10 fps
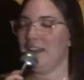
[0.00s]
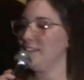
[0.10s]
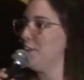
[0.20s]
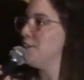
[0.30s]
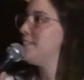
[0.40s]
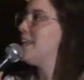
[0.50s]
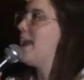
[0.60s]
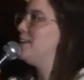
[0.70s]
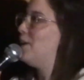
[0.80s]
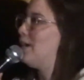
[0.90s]
Little
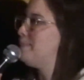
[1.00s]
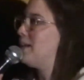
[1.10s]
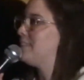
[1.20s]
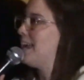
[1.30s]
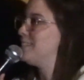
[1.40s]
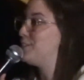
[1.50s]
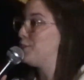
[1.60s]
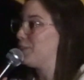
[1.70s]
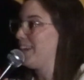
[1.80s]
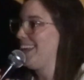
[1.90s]
side note about that
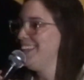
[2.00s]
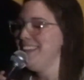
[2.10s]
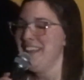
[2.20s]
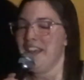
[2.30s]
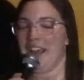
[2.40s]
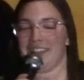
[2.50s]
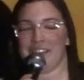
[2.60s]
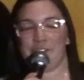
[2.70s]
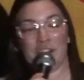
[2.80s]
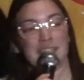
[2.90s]
story.
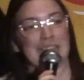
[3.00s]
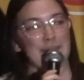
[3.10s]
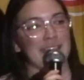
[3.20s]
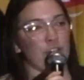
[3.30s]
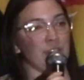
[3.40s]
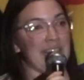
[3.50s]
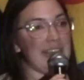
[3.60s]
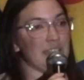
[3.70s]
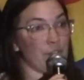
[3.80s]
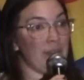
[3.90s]
The first time I told
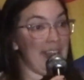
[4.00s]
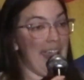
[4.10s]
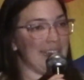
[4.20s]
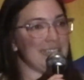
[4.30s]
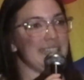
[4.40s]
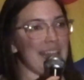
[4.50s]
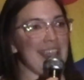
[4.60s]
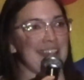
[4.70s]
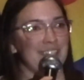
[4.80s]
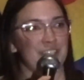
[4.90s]
that story on the
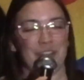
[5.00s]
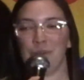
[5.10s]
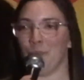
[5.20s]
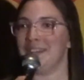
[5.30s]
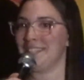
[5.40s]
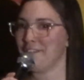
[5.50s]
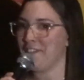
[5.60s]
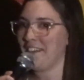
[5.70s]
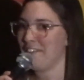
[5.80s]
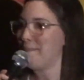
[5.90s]
stage was in
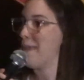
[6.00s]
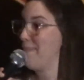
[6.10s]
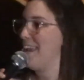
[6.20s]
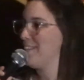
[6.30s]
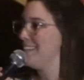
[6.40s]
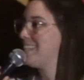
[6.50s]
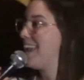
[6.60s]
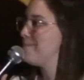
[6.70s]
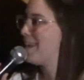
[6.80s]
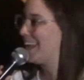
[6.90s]
front of my parents
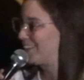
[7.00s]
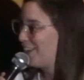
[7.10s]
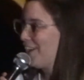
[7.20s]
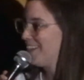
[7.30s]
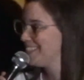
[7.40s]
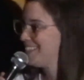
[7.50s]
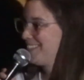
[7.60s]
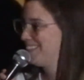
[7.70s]
and my in-laws.